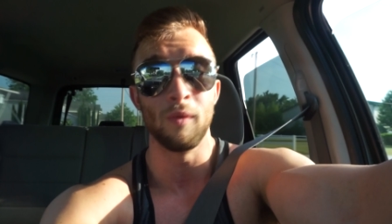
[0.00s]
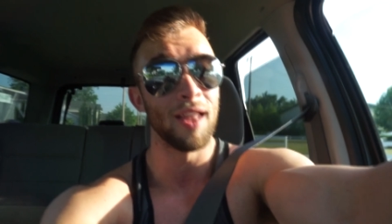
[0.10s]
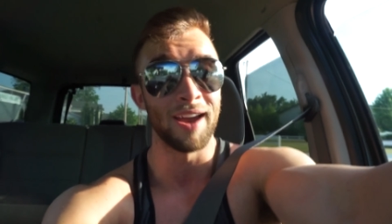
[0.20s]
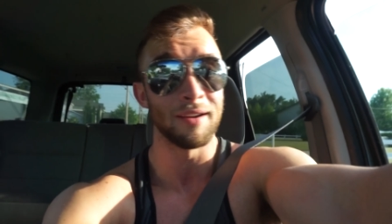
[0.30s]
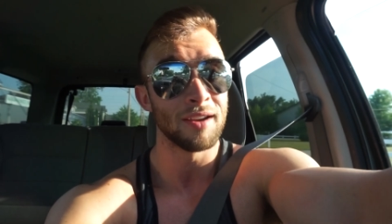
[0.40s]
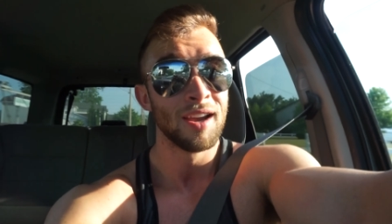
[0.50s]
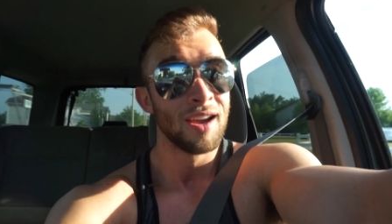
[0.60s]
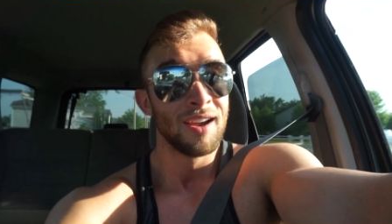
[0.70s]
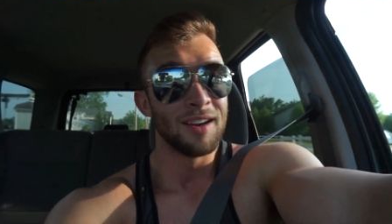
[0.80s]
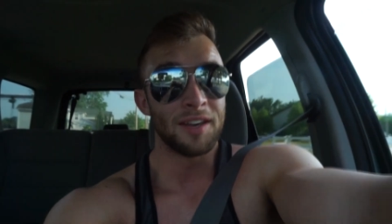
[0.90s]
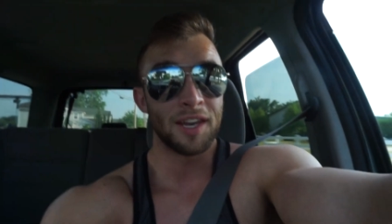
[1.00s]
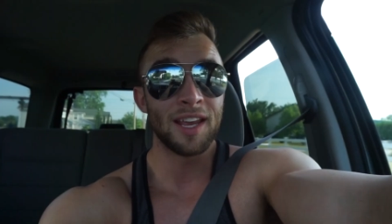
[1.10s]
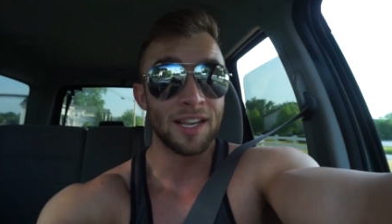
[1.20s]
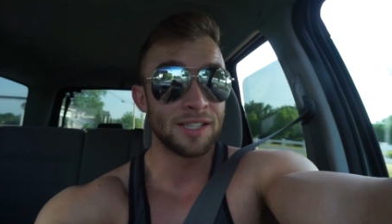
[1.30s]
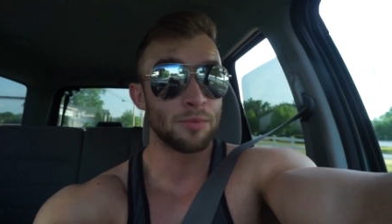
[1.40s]
like
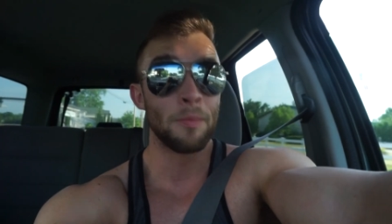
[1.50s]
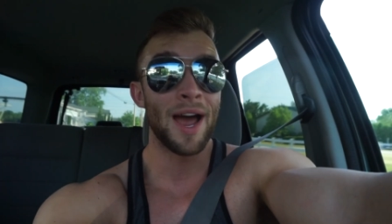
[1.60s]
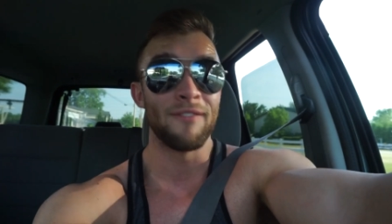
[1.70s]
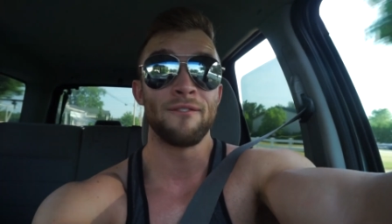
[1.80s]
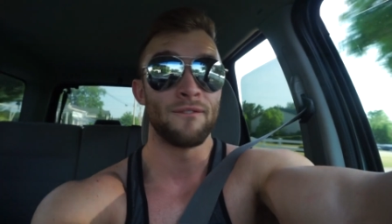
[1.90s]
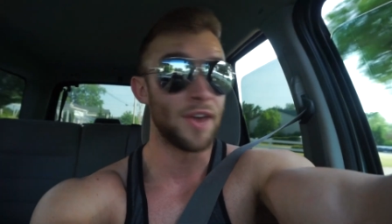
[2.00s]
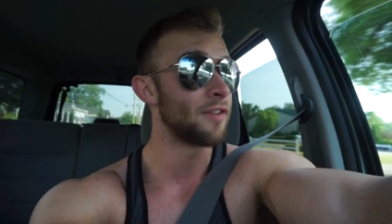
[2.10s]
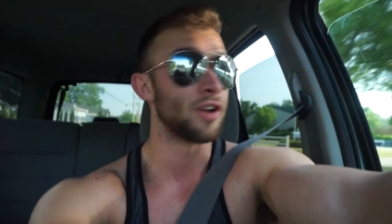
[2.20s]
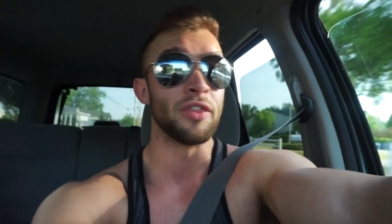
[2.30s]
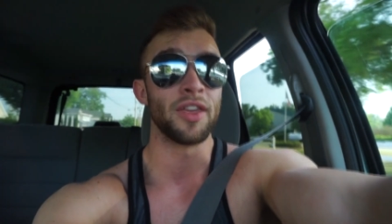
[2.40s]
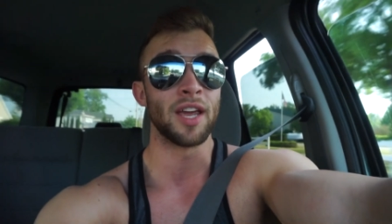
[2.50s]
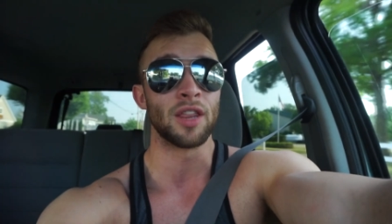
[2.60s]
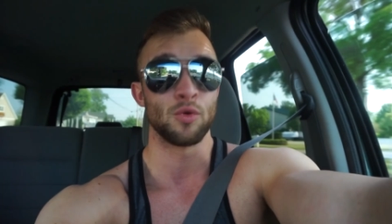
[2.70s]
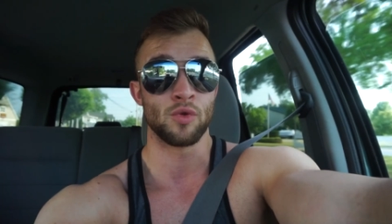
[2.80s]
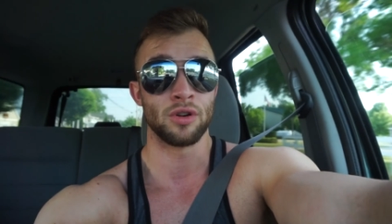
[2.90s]
is my favorite thing
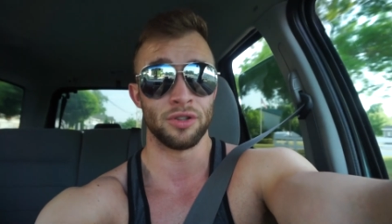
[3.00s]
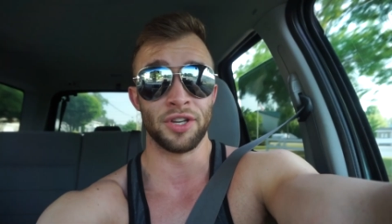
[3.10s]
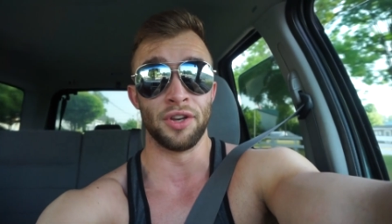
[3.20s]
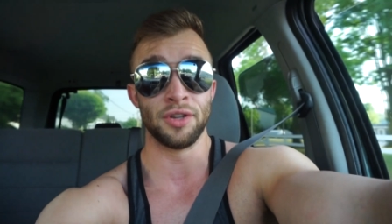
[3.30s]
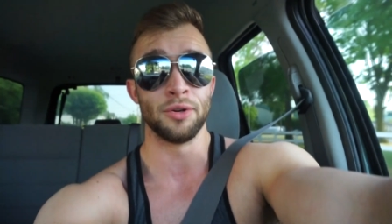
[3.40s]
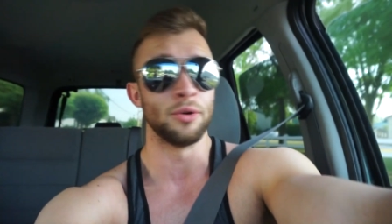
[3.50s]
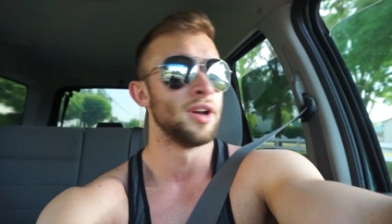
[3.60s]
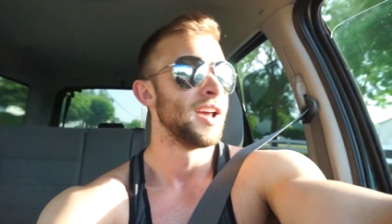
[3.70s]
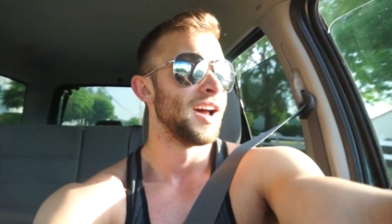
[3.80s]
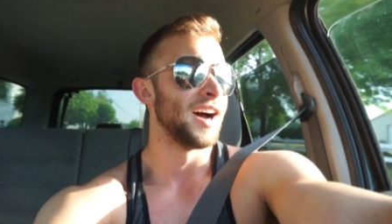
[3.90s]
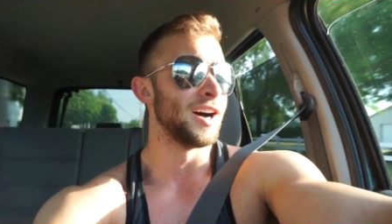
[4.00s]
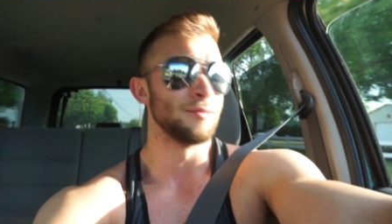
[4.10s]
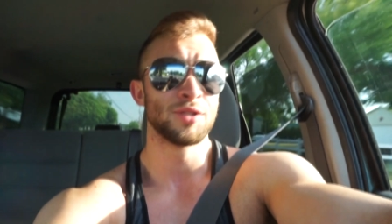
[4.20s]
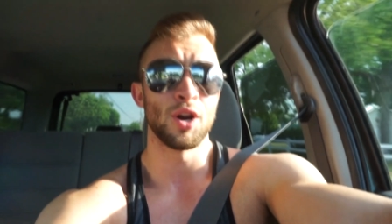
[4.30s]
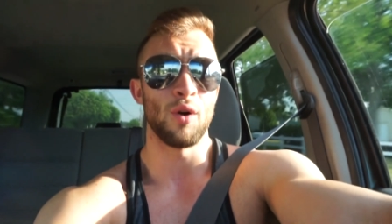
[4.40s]
in the world to do.
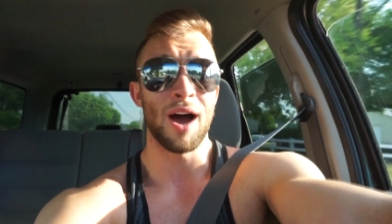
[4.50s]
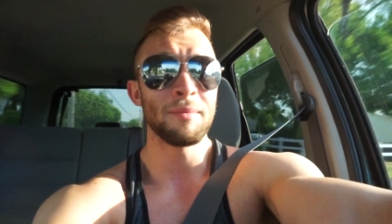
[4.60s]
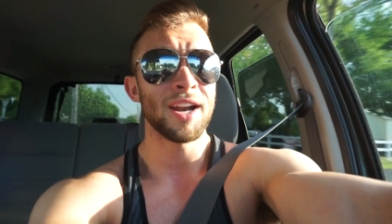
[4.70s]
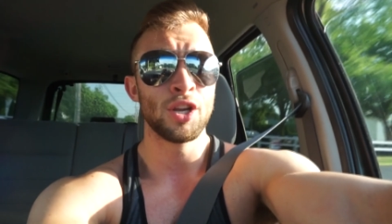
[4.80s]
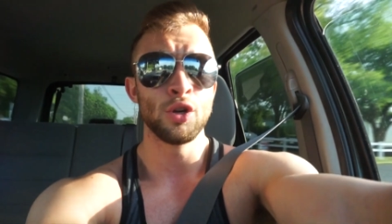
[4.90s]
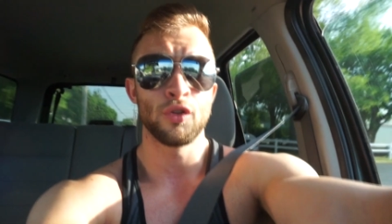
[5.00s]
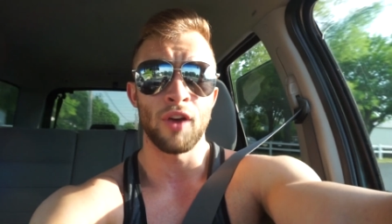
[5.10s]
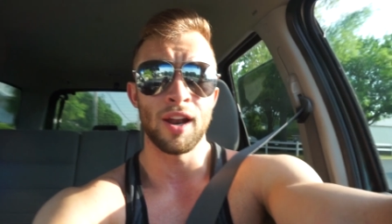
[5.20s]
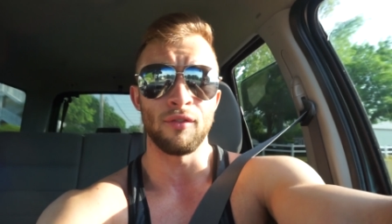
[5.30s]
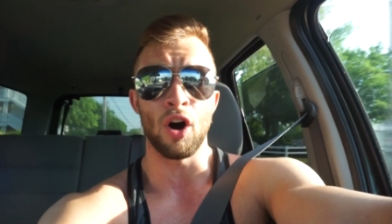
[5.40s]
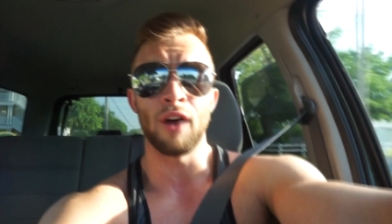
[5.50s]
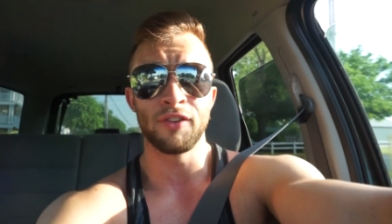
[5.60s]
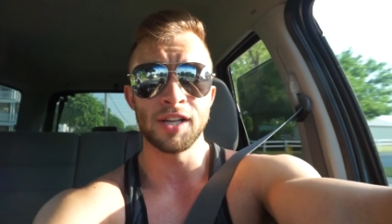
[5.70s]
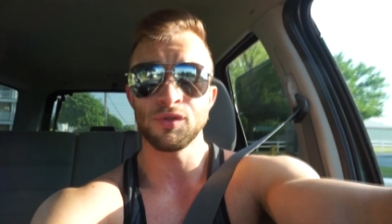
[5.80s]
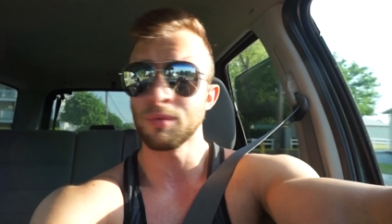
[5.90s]
Um, so I'm not a huge fan of off
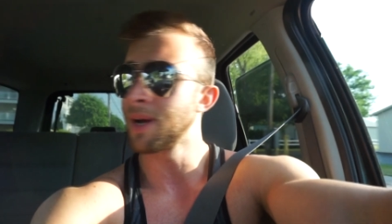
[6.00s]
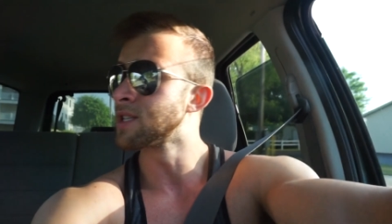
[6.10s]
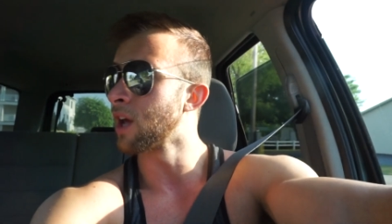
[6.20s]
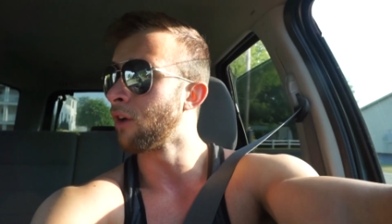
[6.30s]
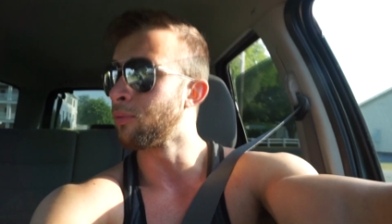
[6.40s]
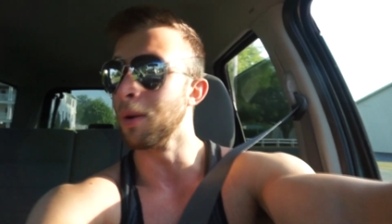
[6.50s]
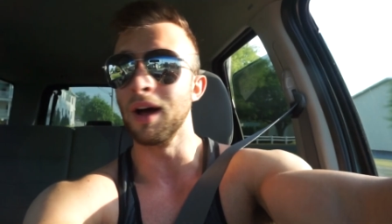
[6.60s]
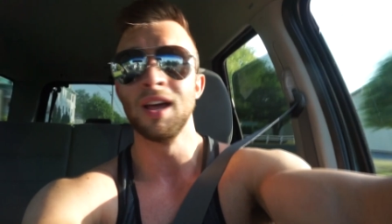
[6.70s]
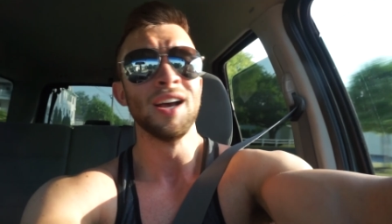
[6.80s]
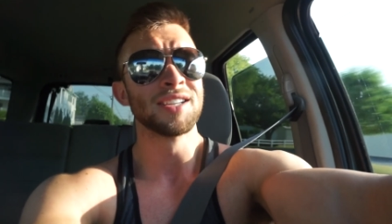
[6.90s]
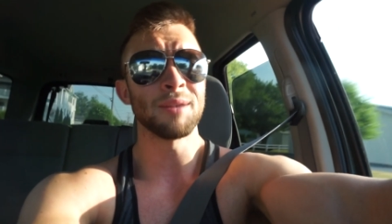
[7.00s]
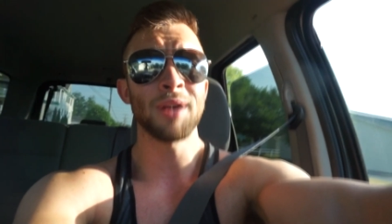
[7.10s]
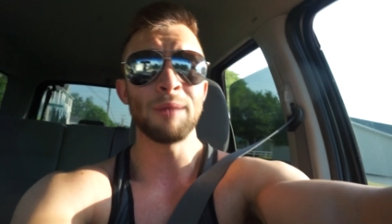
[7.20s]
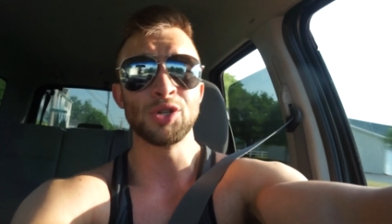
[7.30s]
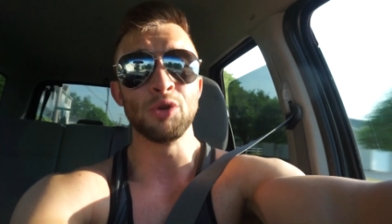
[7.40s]
days for myself, but
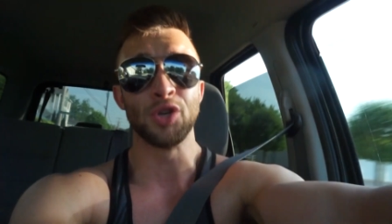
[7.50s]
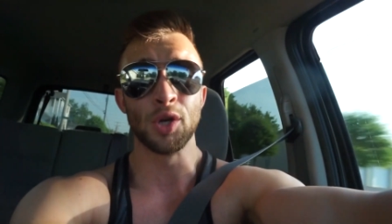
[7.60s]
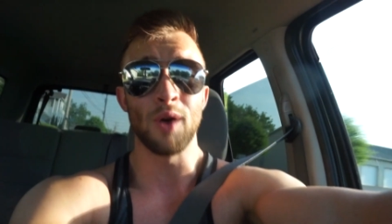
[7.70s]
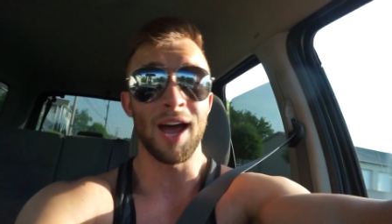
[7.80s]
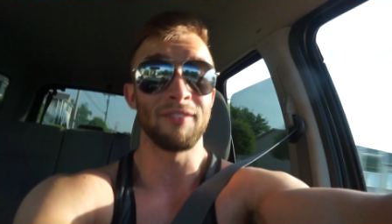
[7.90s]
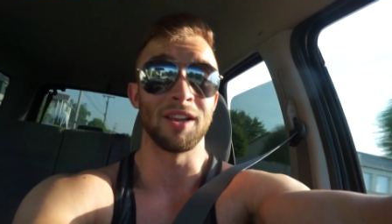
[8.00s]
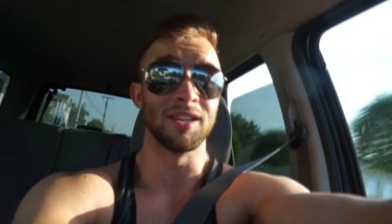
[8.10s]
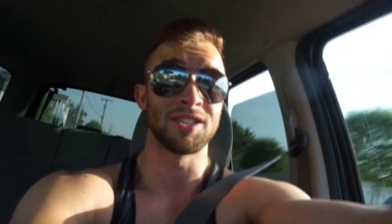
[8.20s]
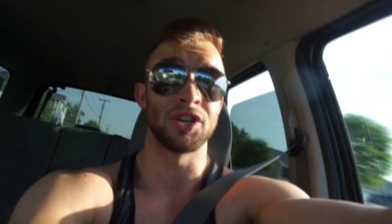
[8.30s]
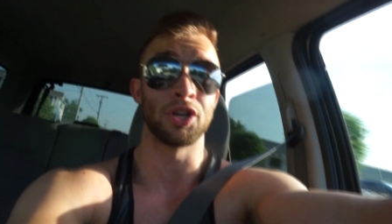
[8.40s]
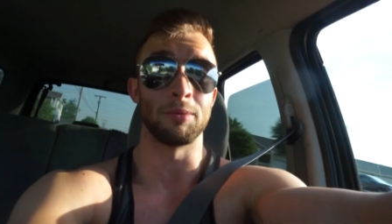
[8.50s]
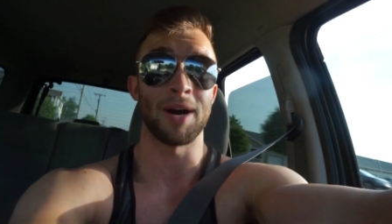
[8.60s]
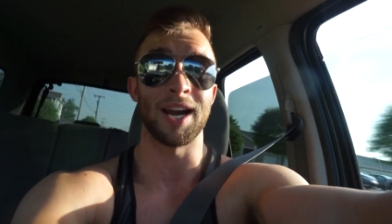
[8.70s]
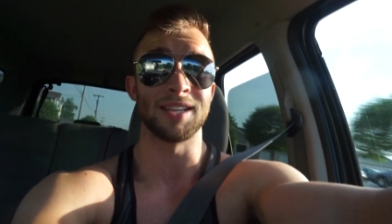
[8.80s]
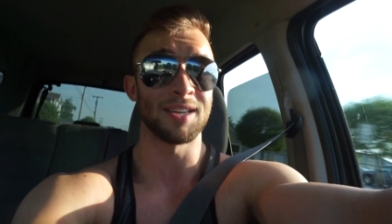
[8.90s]
sometimes you do have to listen to your
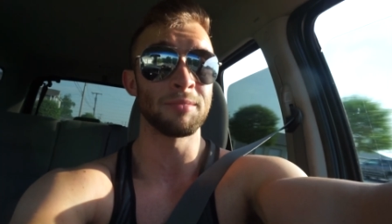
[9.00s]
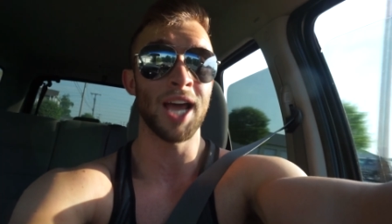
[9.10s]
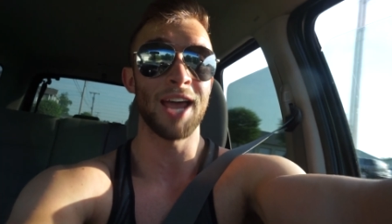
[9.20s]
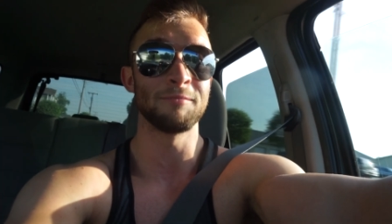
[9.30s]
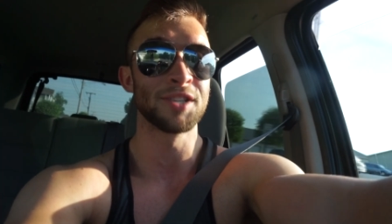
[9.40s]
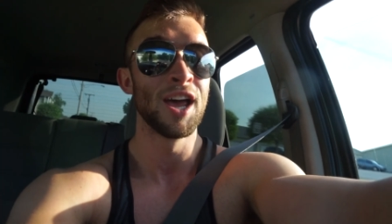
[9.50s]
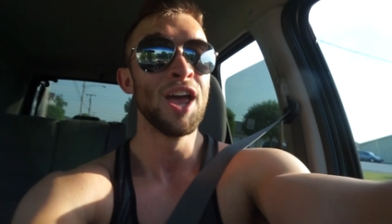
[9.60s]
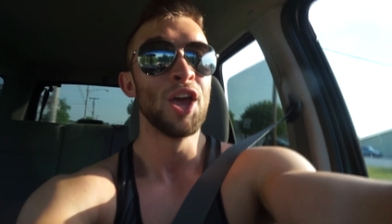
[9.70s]
body. Sometimes